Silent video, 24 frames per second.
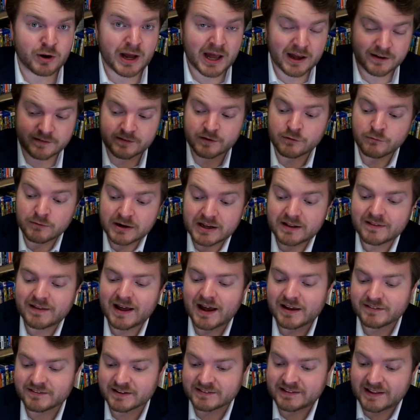Wax and
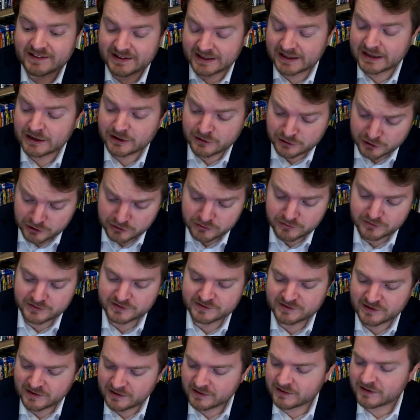realizing that it
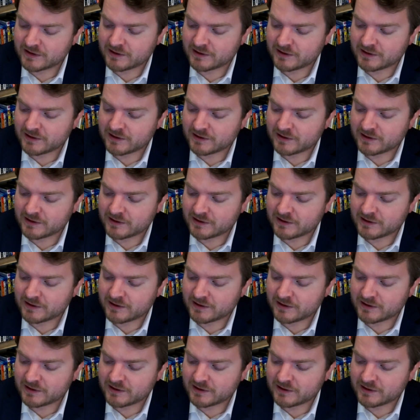includes